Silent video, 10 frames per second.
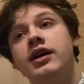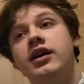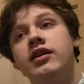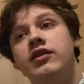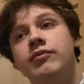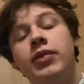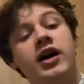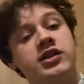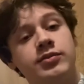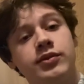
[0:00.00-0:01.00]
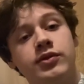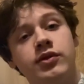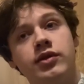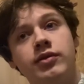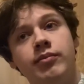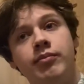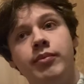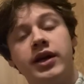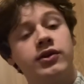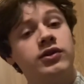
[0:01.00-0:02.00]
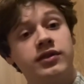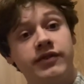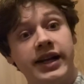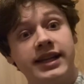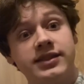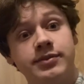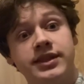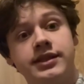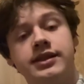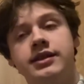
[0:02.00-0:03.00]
of possible medical advancement,